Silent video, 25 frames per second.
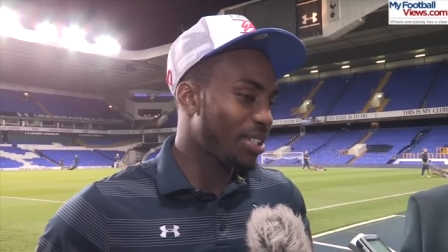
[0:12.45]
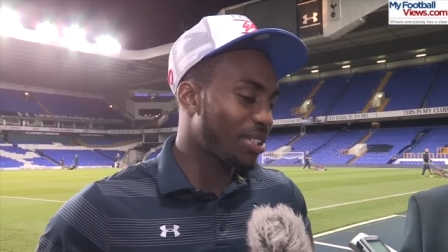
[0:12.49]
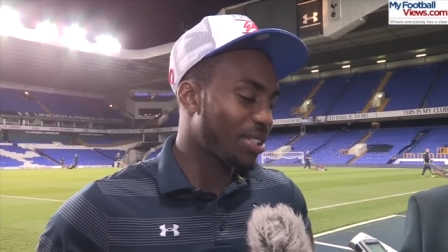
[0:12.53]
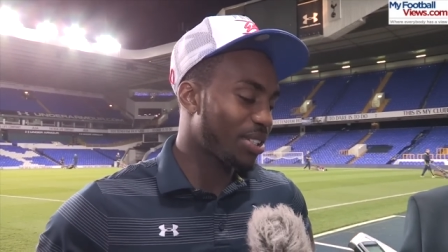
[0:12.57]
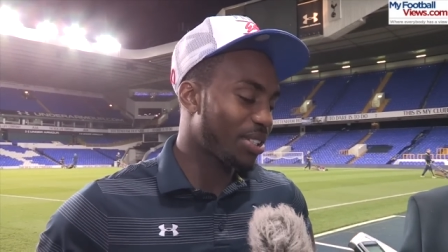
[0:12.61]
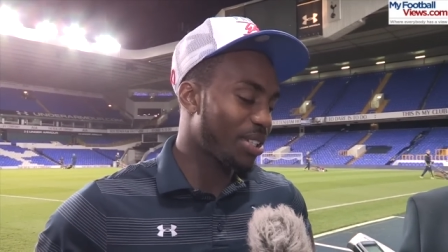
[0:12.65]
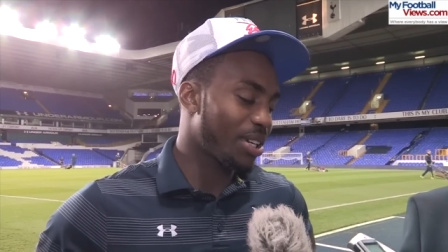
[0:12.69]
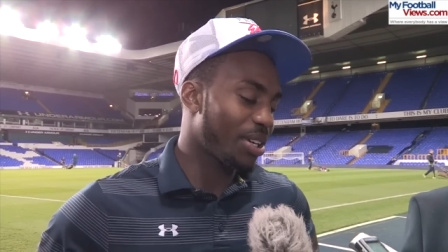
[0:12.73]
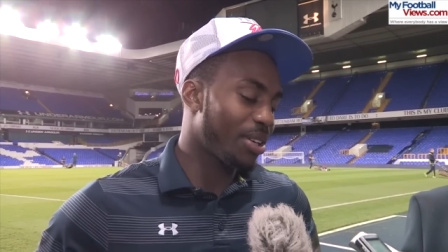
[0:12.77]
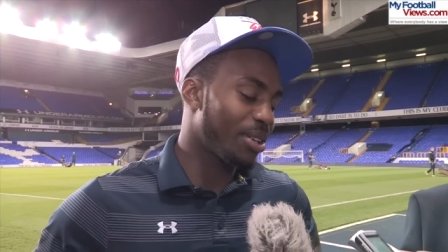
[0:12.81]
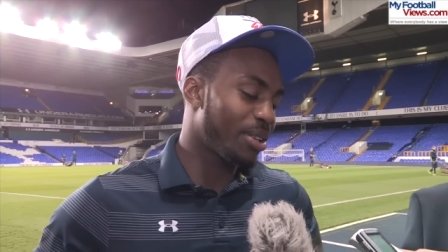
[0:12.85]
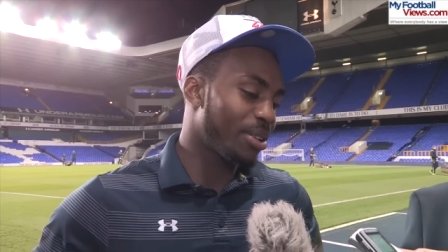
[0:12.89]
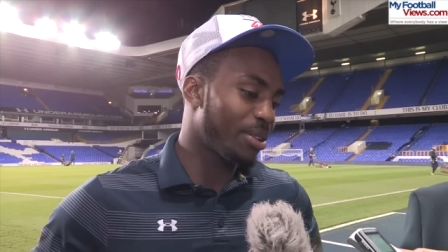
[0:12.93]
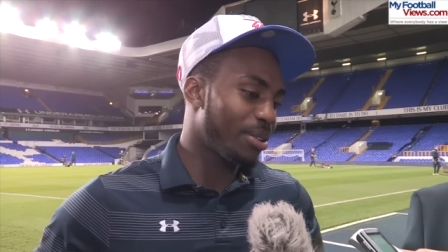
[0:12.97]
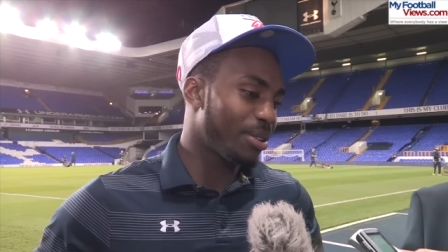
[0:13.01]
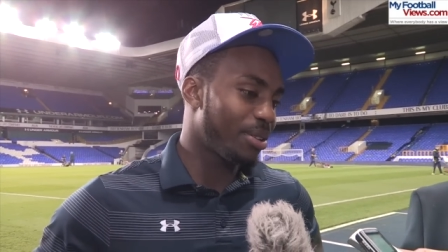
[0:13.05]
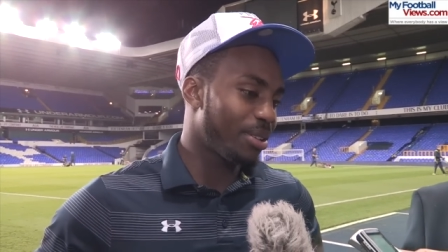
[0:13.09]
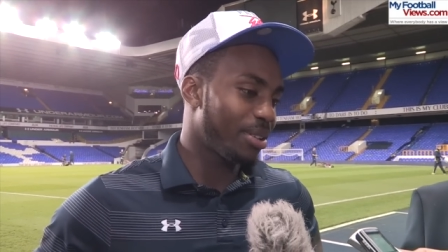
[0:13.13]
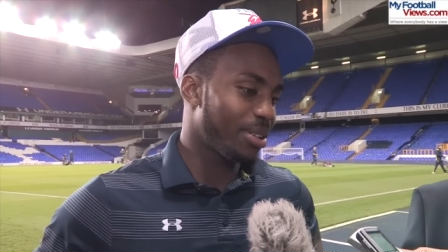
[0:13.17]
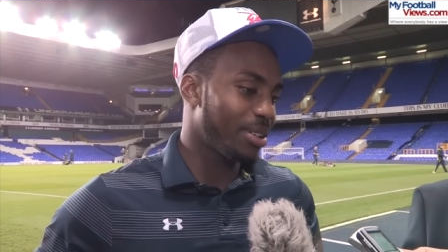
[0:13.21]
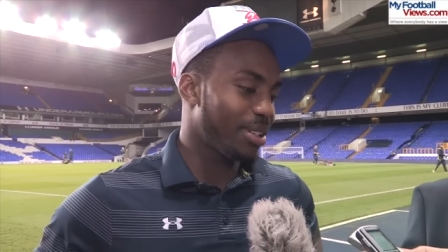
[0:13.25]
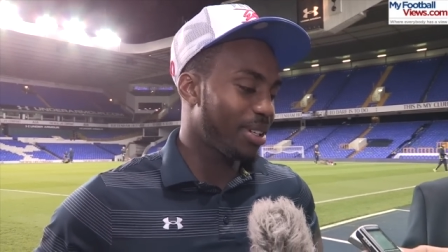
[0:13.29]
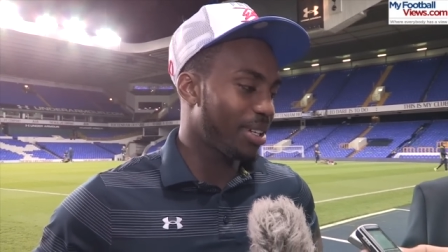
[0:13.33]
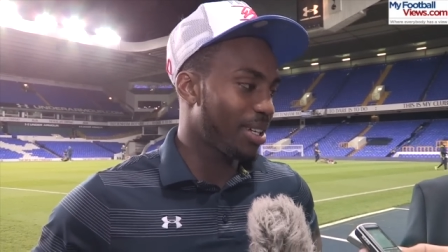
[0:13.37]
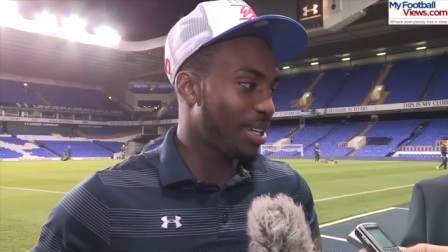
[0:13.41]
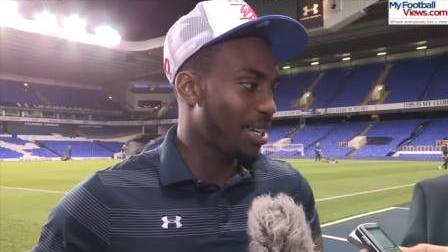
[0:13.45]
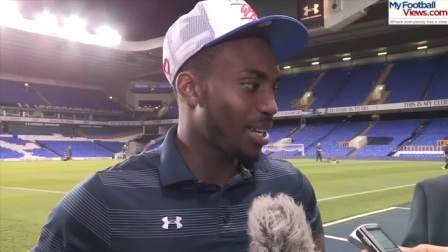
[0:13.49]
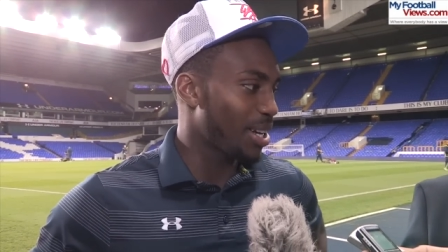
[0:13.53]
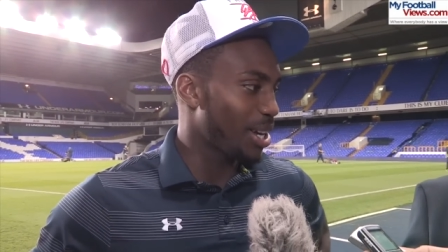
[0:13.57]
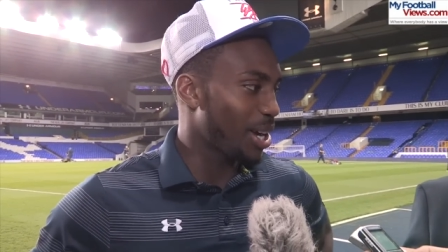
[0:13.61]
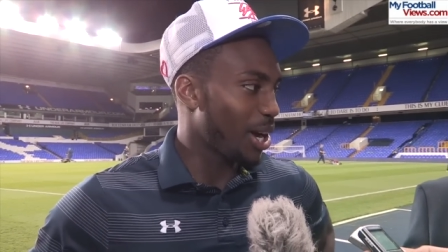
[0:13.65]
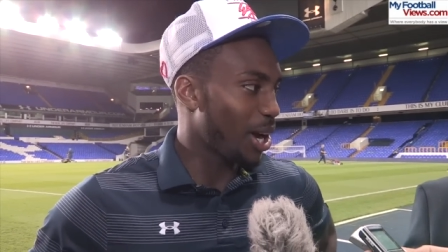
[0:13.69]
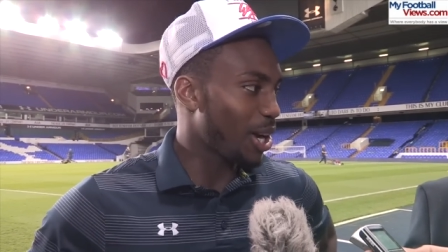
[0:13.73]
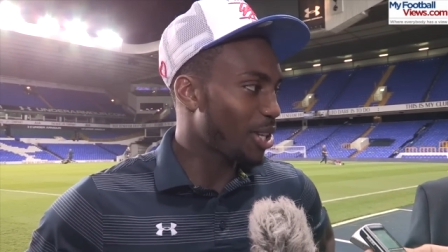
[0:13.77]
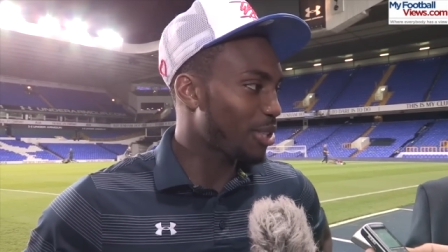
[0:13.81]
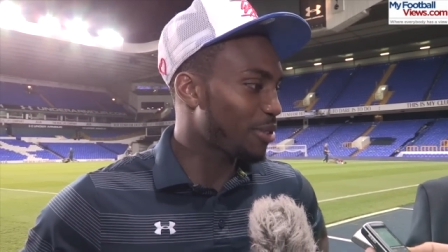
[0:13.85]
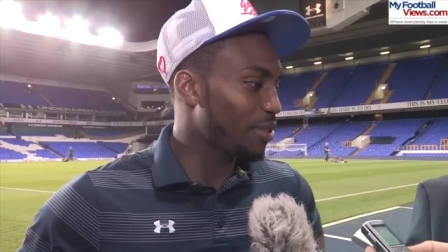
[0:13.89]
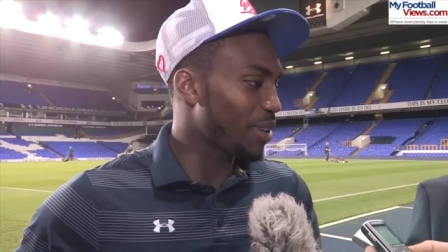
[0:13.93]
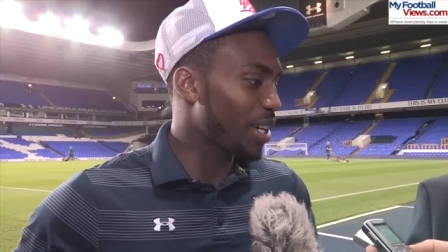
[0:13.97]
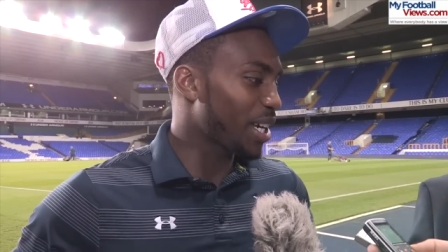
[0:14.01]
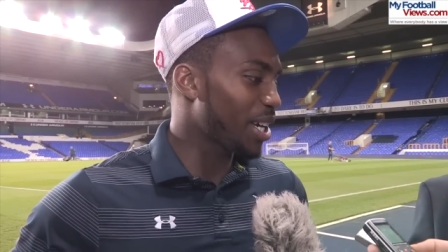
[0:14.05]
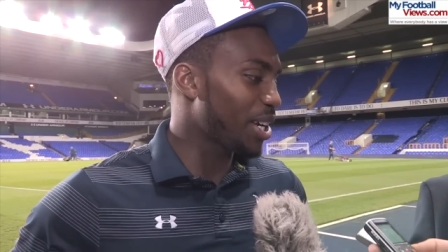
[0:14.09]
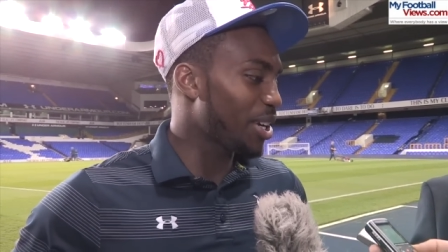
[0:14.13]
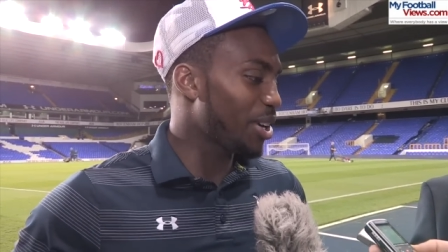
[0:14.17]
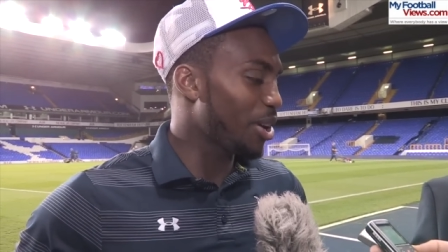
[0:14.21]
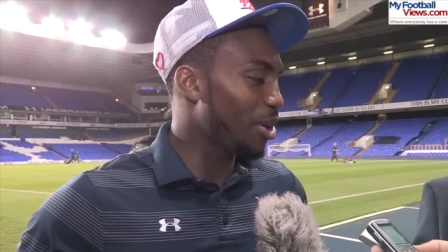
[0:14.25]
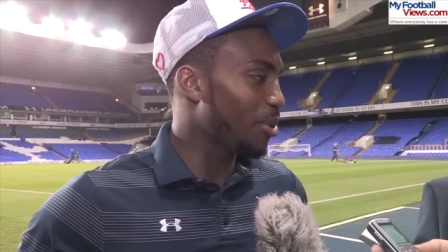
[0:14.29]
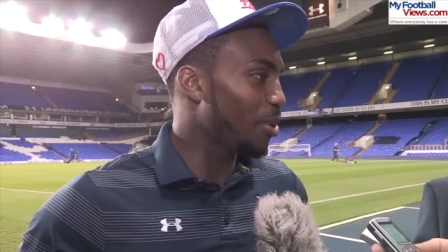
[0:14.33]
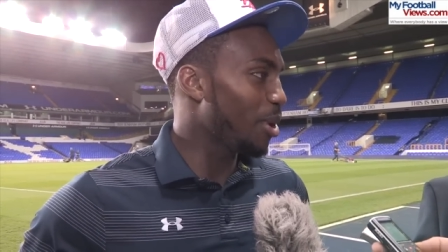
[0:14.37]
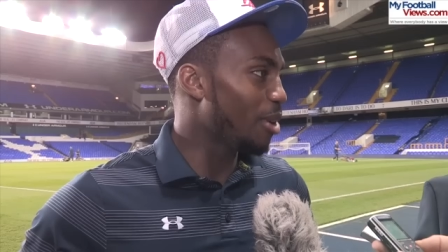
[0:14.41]
So I was
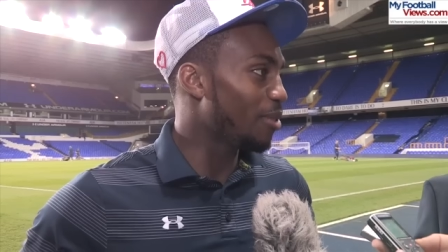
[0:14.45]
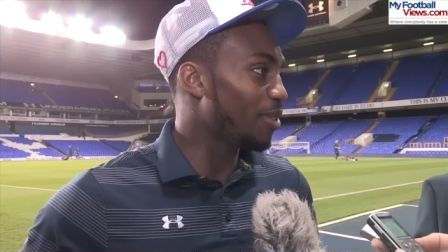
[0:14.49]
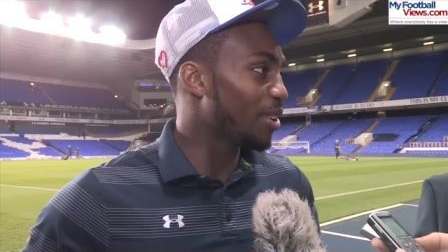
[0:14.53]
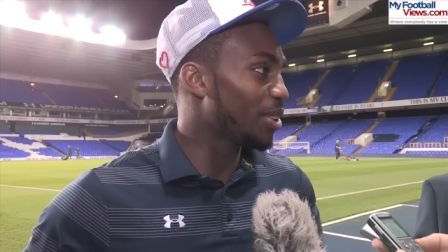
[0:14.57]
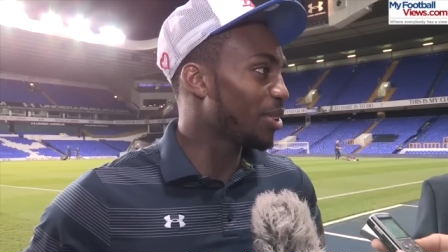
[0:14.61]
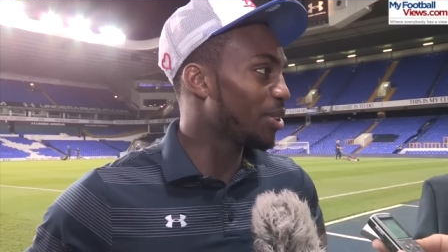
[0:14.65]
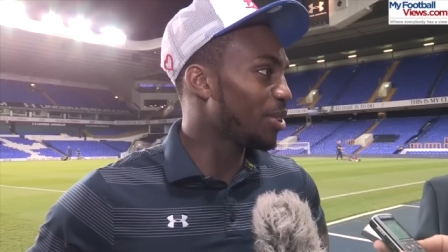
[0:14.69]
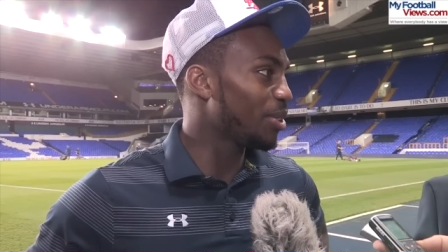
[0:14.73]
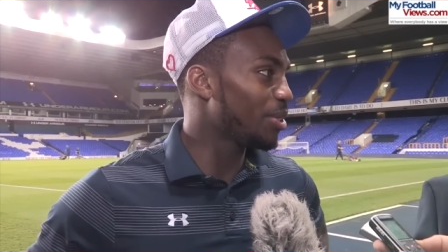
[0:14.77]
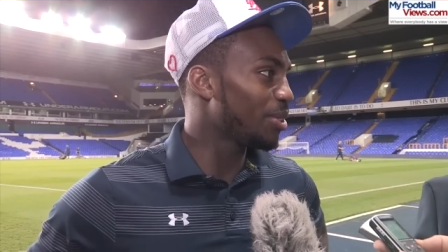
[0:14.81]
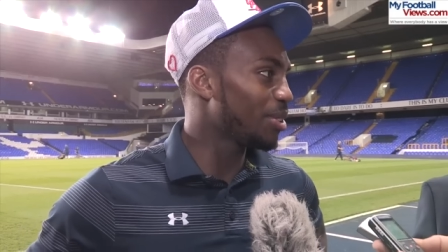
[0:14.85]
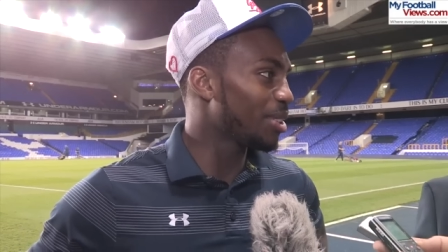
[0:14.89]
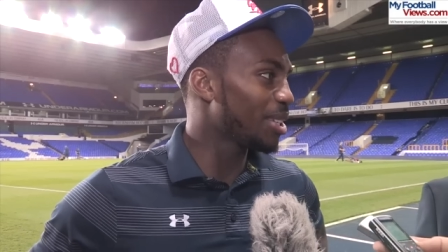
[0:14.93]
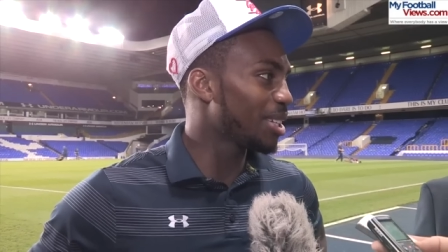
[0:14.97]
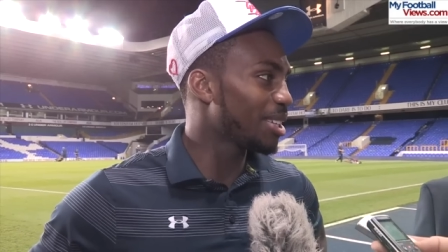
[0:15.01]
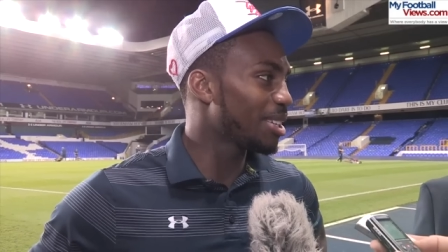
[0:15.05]
thinking, Oh, what have I done?